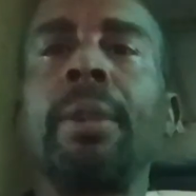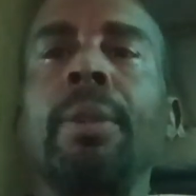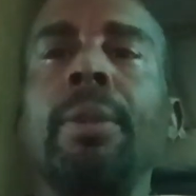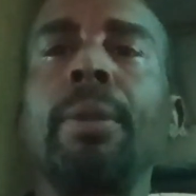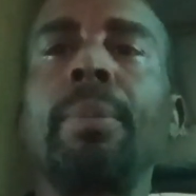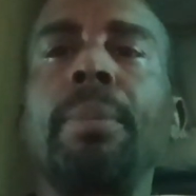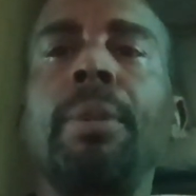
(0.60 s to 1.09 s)

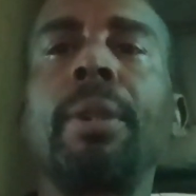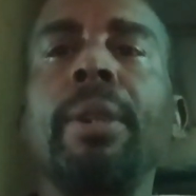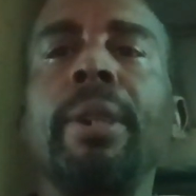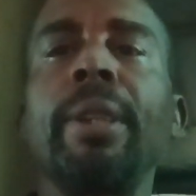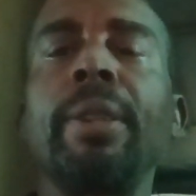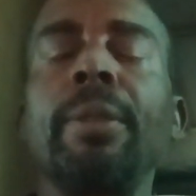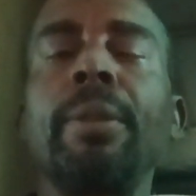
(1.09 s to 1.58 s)
Good
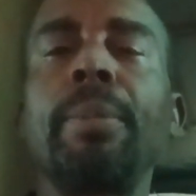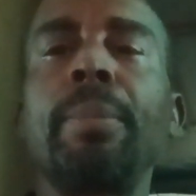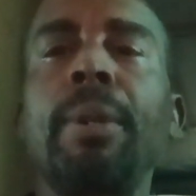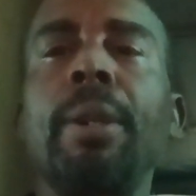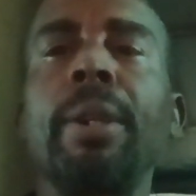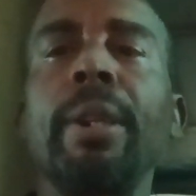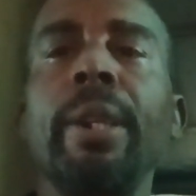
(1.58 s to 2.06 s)
morning, good
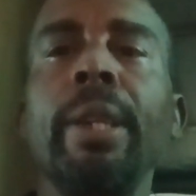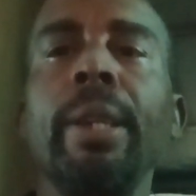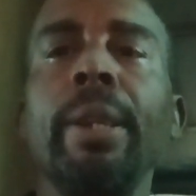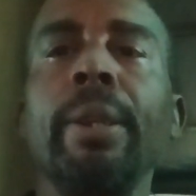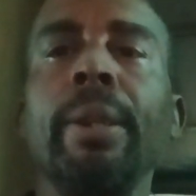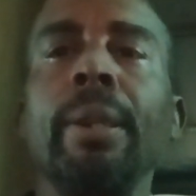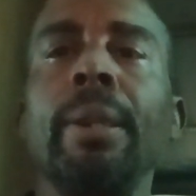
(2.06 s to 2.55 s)

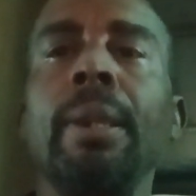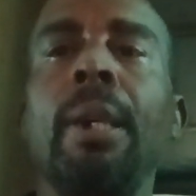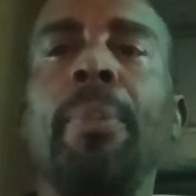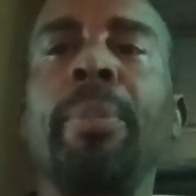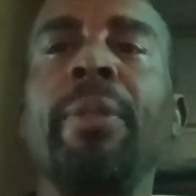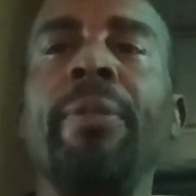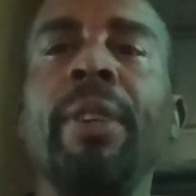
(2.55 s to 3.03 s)
morning.
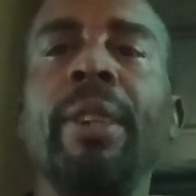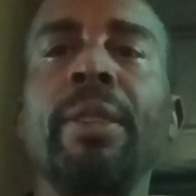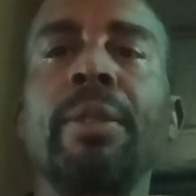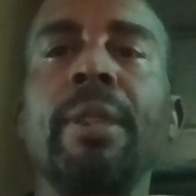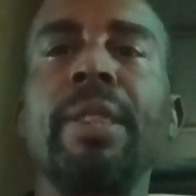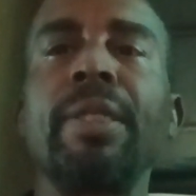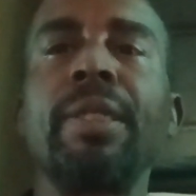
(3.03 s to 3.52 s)
Happy
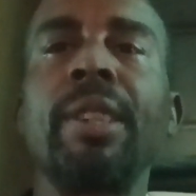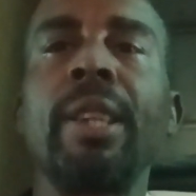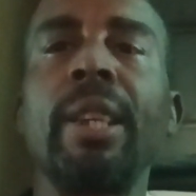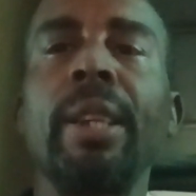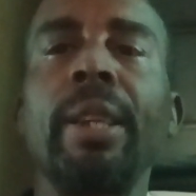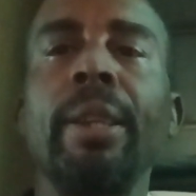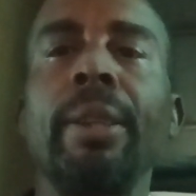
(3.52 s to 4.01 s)
Veterans
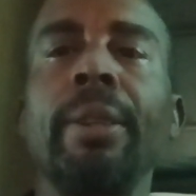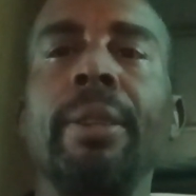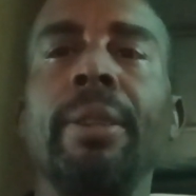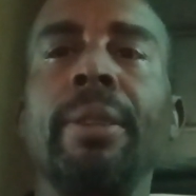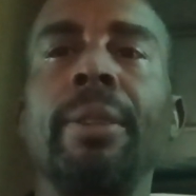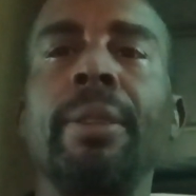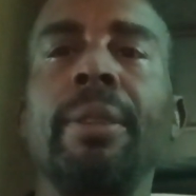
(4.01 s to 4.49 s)
Day.
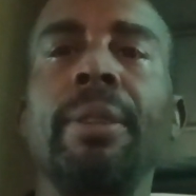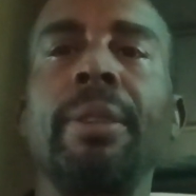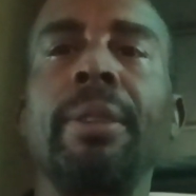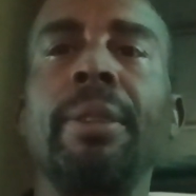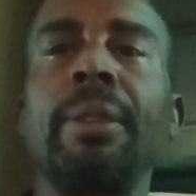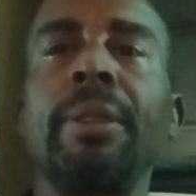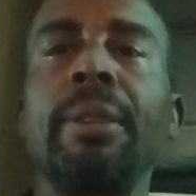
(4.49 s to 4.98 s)

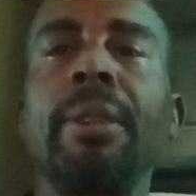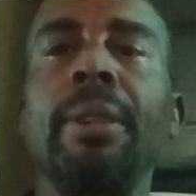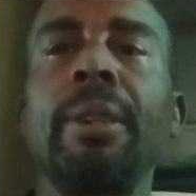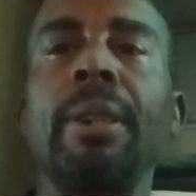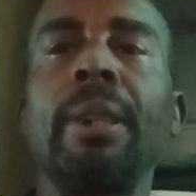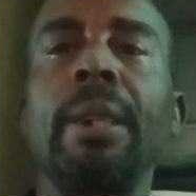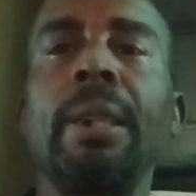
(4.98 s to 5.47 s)

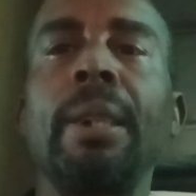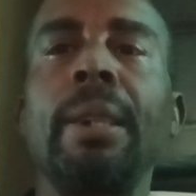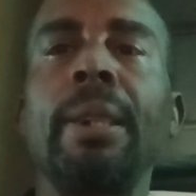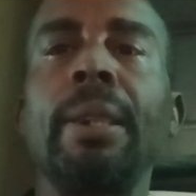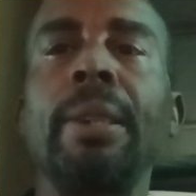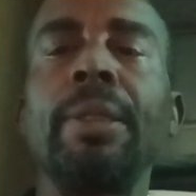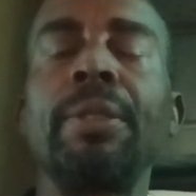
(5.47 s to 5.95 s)

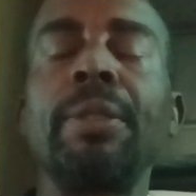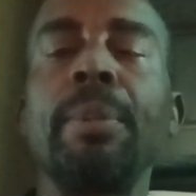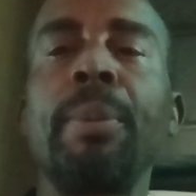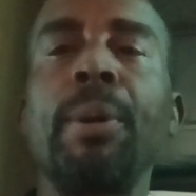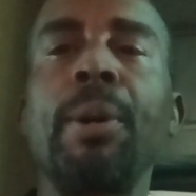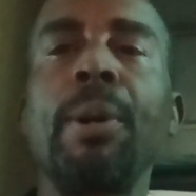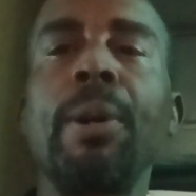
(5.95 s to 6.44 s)
It's your
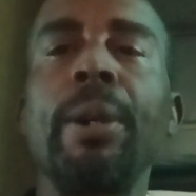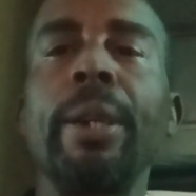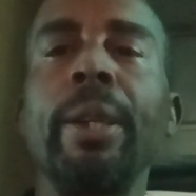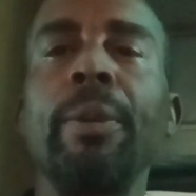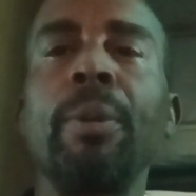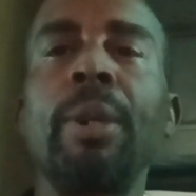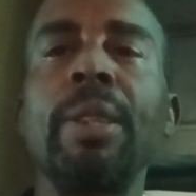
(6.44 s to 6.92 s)

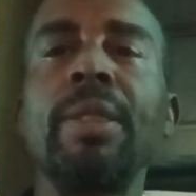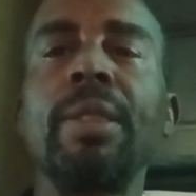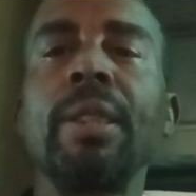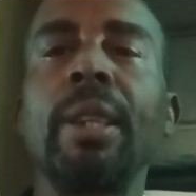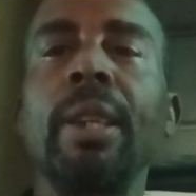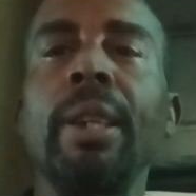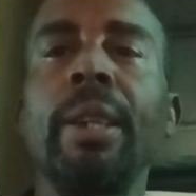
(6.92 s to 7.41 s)
boy once
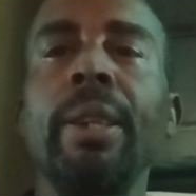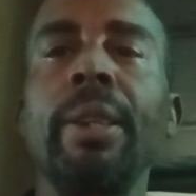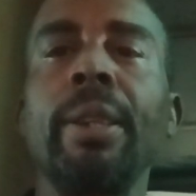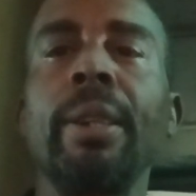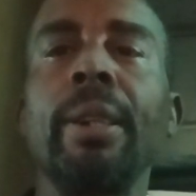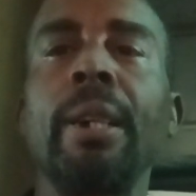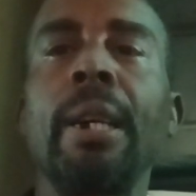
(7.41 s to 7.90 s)

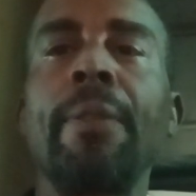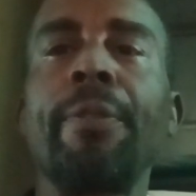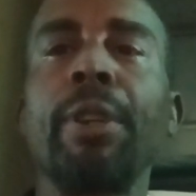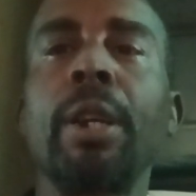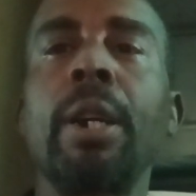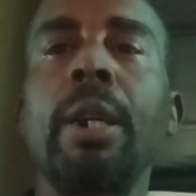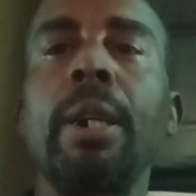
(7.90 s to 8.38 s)
again,
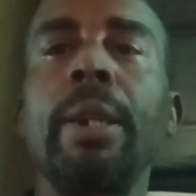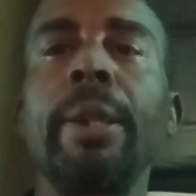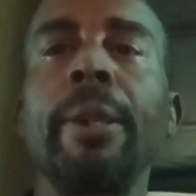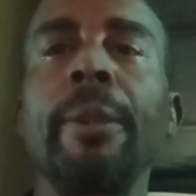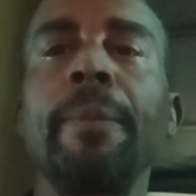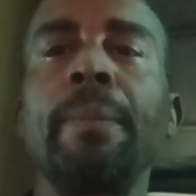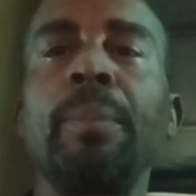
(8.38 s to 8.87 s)

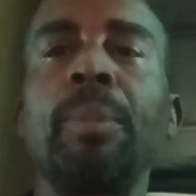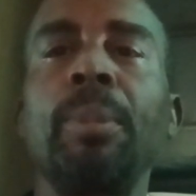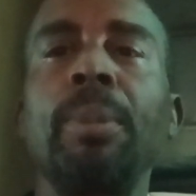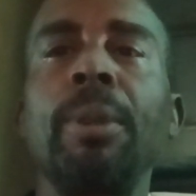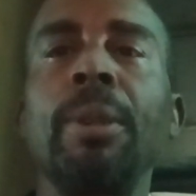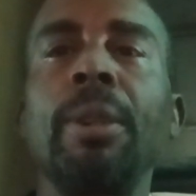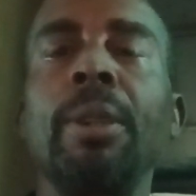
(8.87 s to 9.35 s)
African,
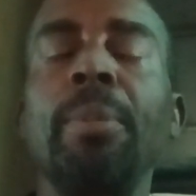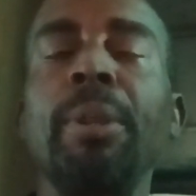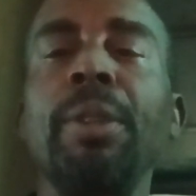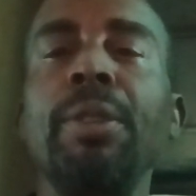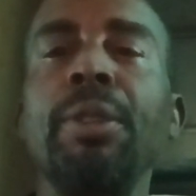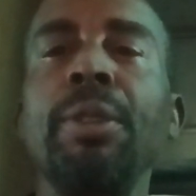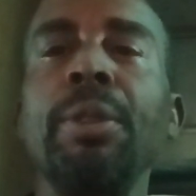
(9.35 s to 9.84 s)

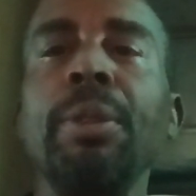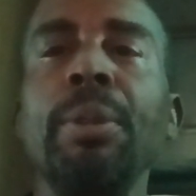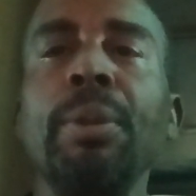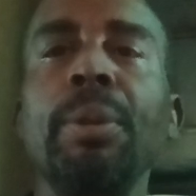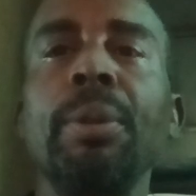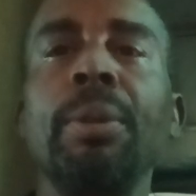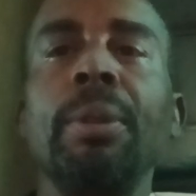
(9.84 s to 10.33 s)
coming to
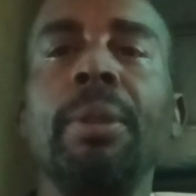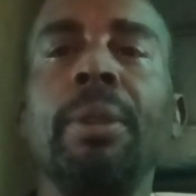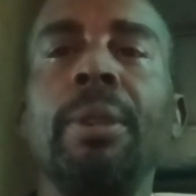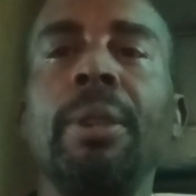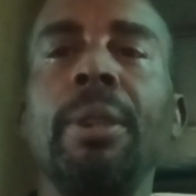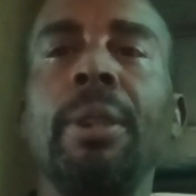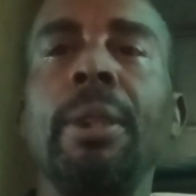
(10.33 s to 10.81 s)
you.
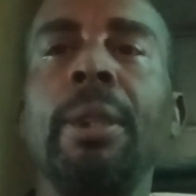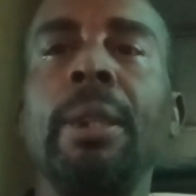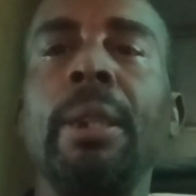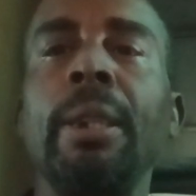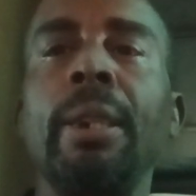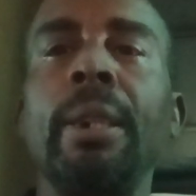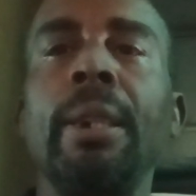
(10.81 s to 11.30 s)

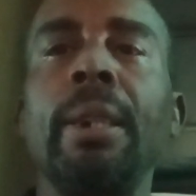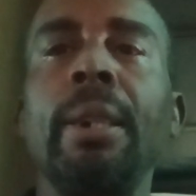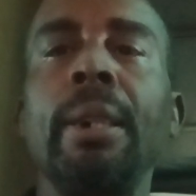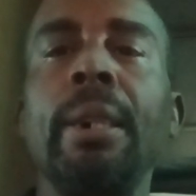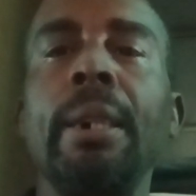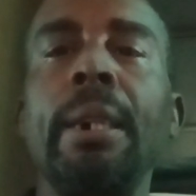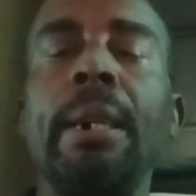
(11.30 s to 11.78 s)

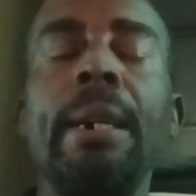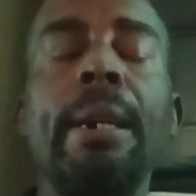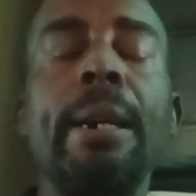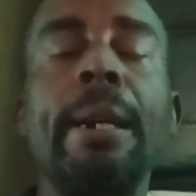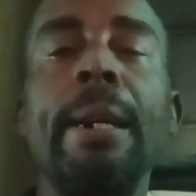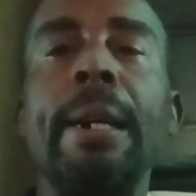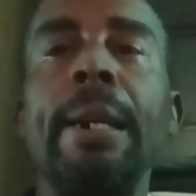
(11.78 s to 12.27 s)

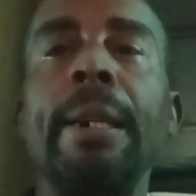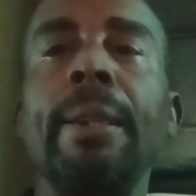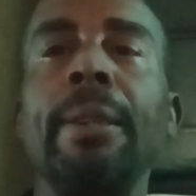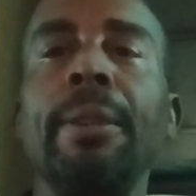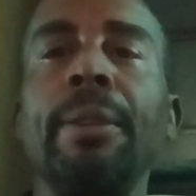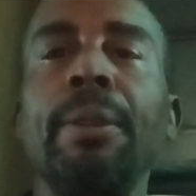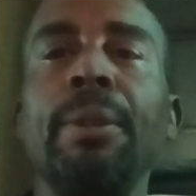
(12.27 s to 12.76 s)
Ah,
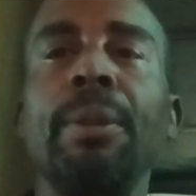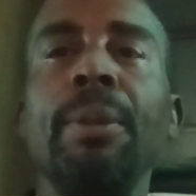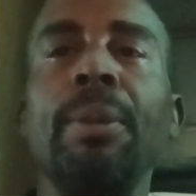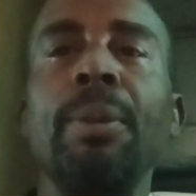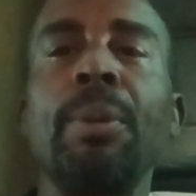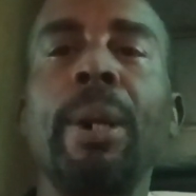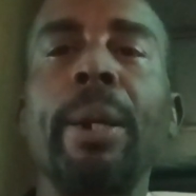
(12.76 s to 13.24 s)

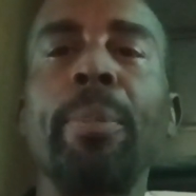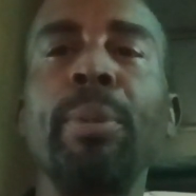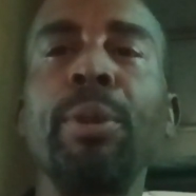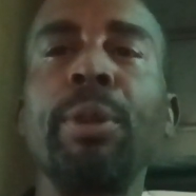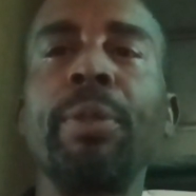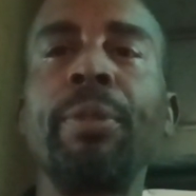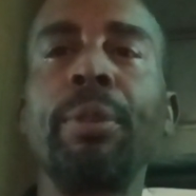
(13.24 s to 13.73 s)
what a
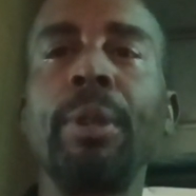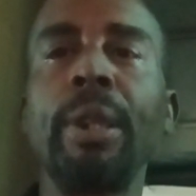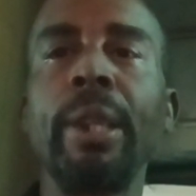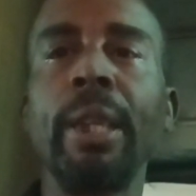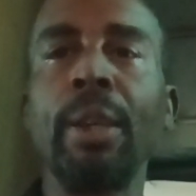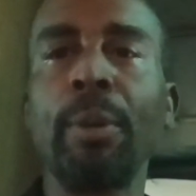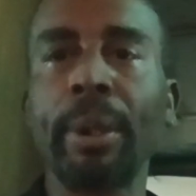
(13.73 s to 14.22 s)
beautiful
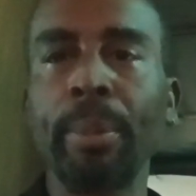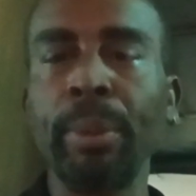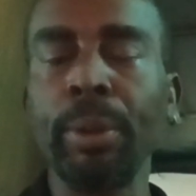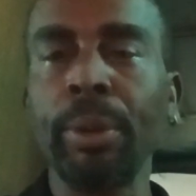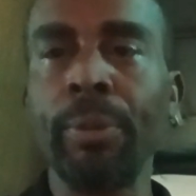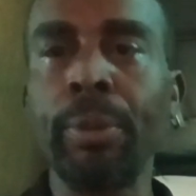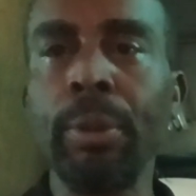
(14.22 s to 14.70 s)
day, what a
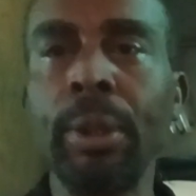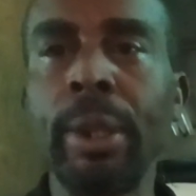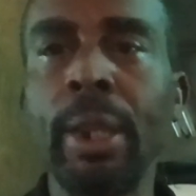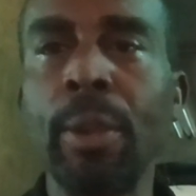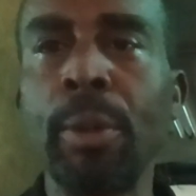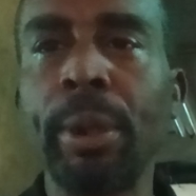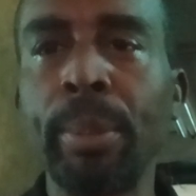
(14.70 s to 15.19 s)
beautiful
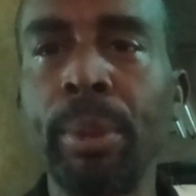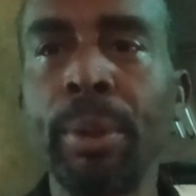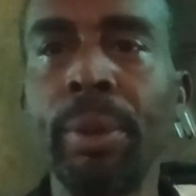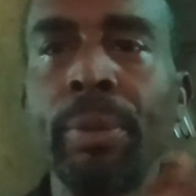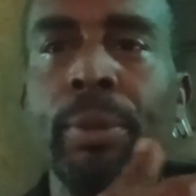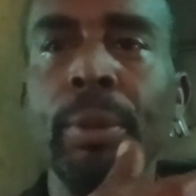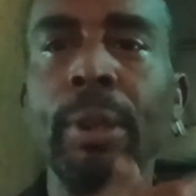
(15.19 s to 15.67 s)
day, what a
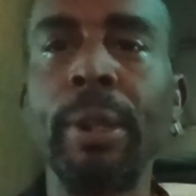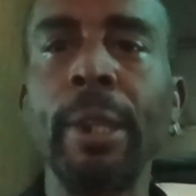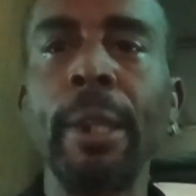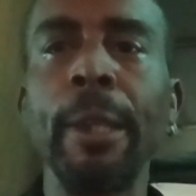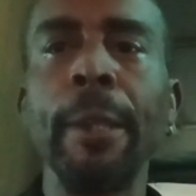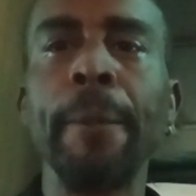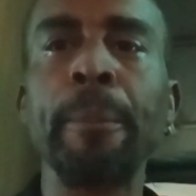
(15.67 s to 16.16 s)
beautiful
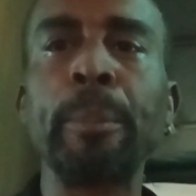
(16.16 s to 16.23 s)
day.